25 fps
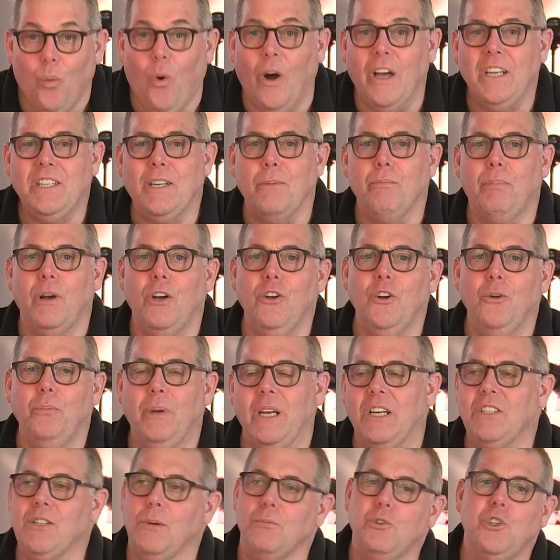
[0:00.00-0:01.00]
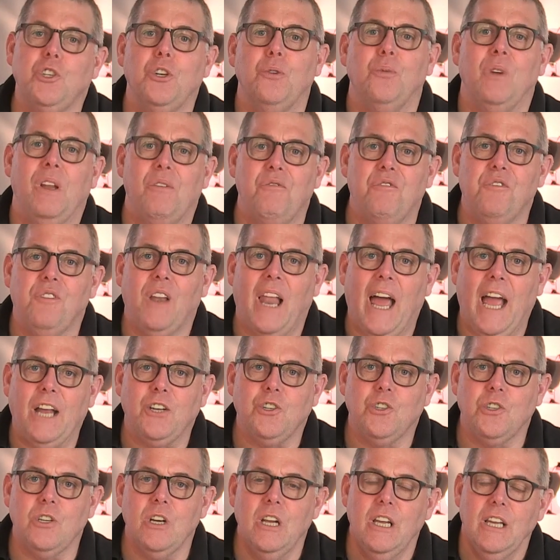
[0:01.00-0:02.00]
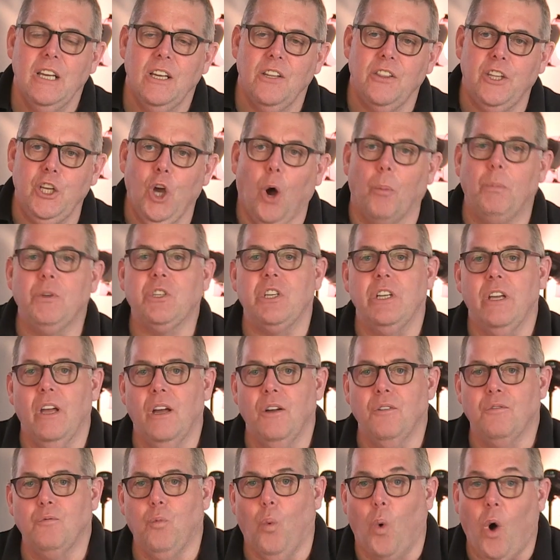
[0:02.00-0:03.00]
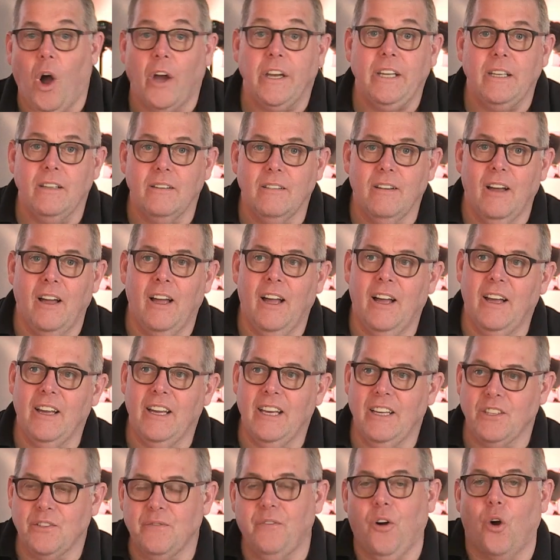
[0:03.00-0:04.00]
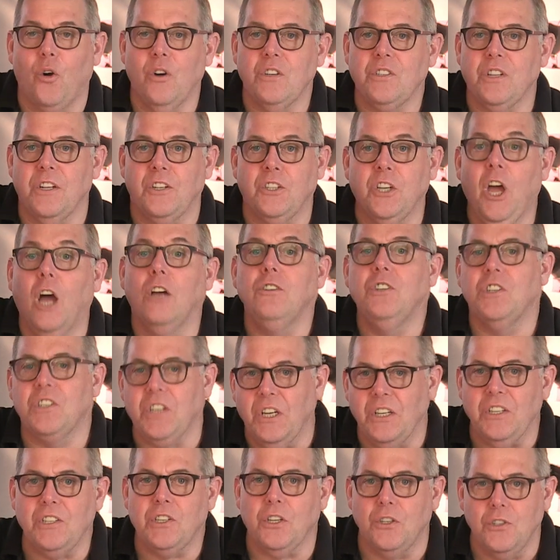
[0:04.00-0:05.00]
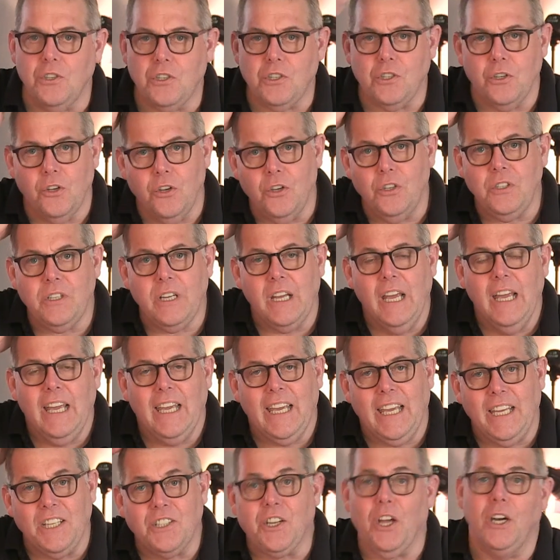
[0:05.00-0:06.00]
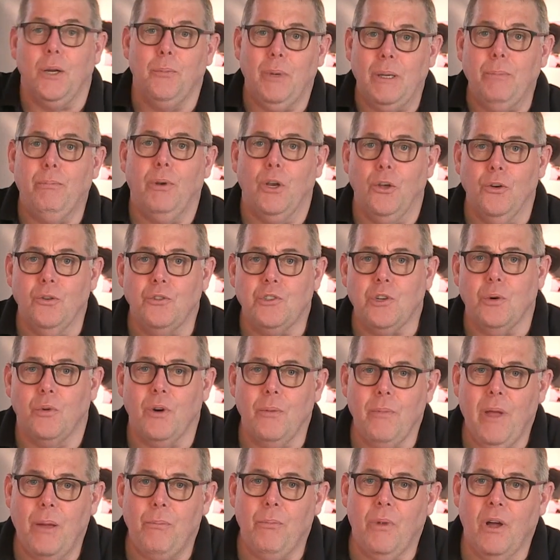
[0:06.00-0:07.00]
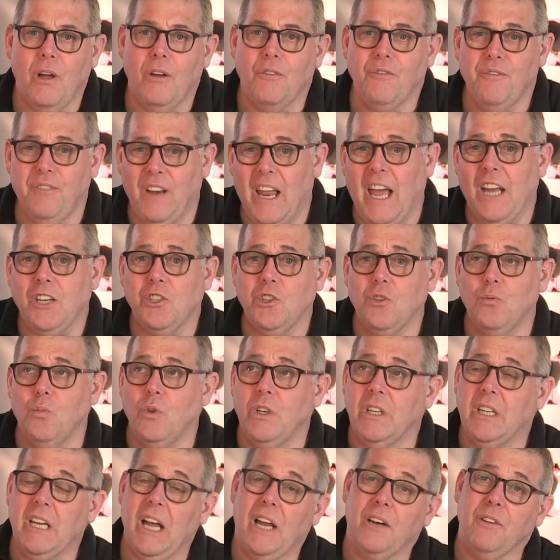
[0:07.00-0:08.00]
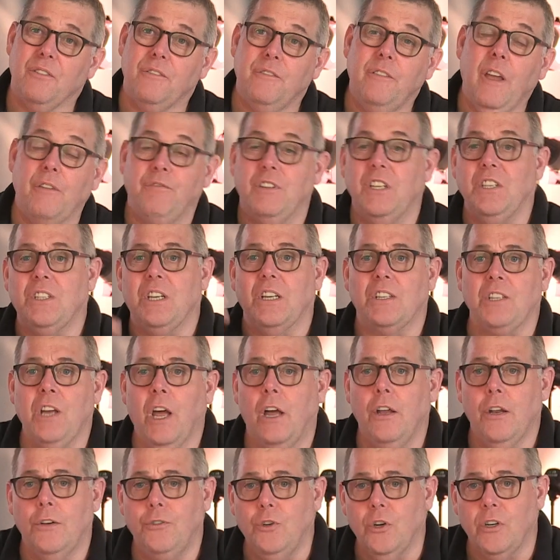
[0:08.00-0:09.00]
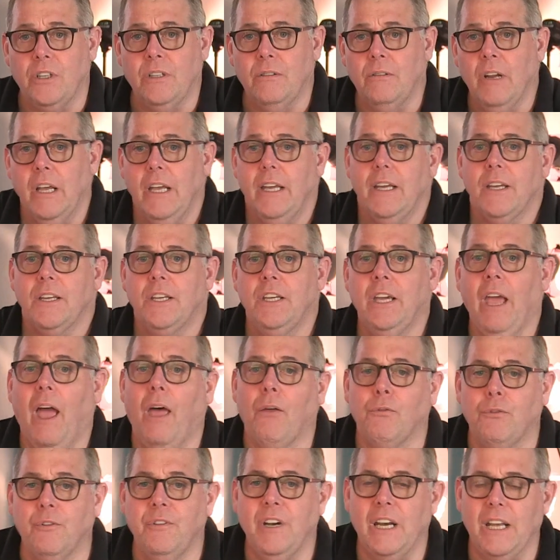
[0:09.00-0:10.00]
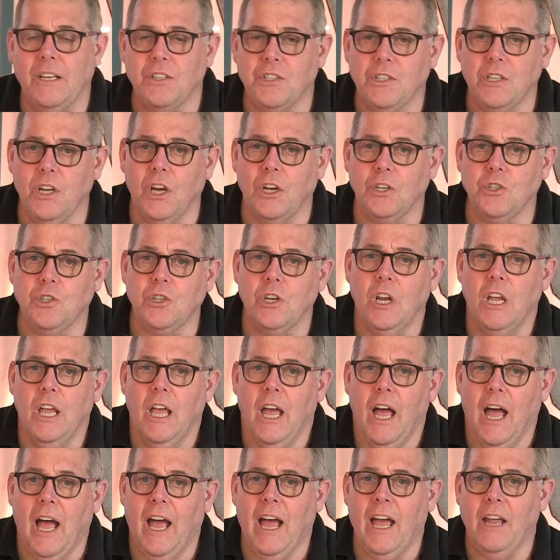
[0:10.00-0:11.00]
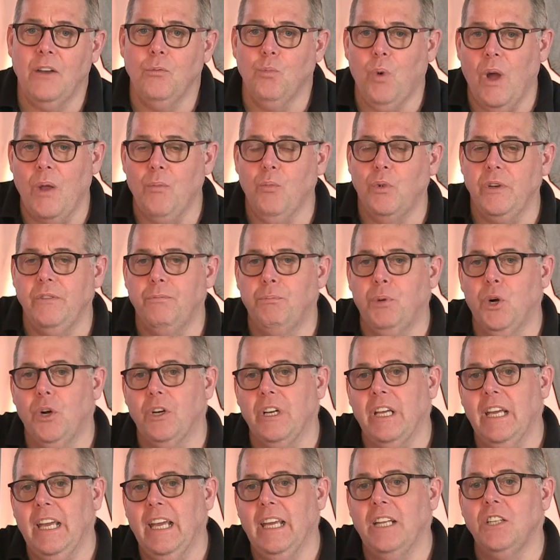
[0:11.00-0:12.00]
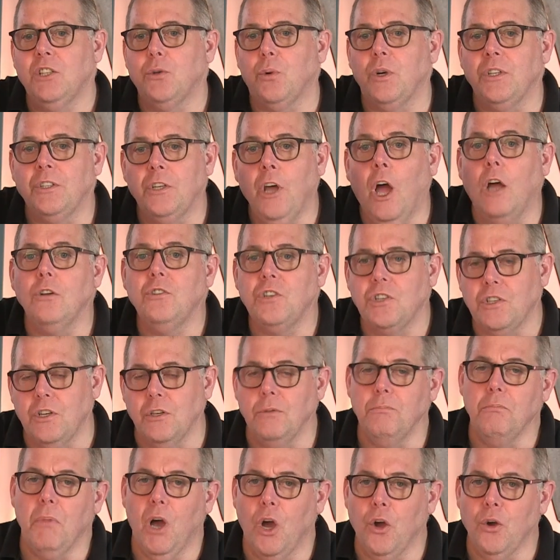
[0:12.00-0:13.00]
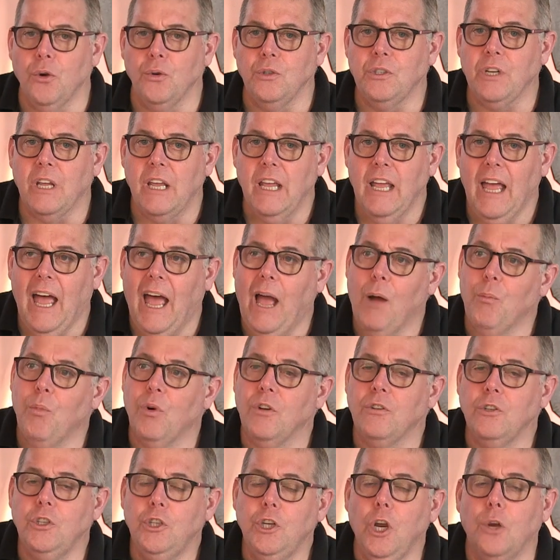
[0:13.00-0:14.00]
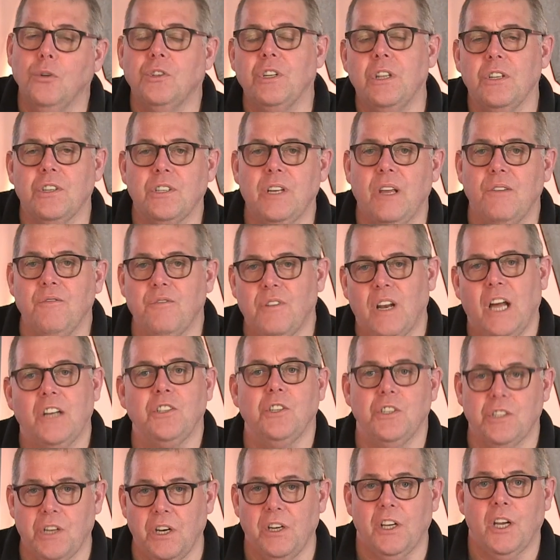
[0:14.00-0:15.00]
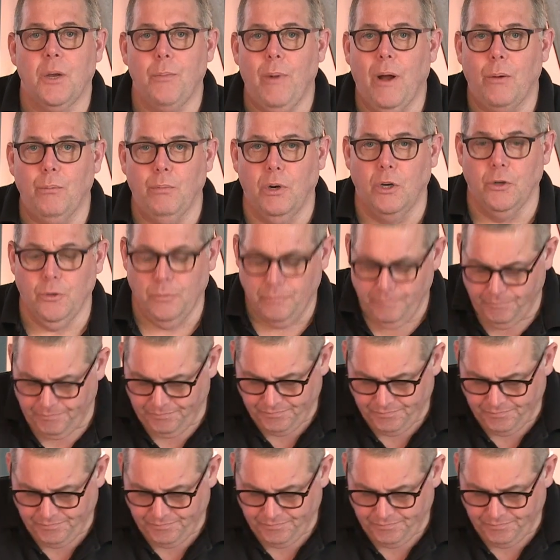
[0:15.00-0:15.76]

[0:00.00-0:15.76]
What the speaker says: Why is it blue? Because I'm shooting in flash. The opposite of white, as far as the tungsten is concerned, is going to be blue. So remember, flash, we kind of 5600 Kelvin as such, and when we put it into a tungsten mode and we're using the same flash, it's going to come out blue.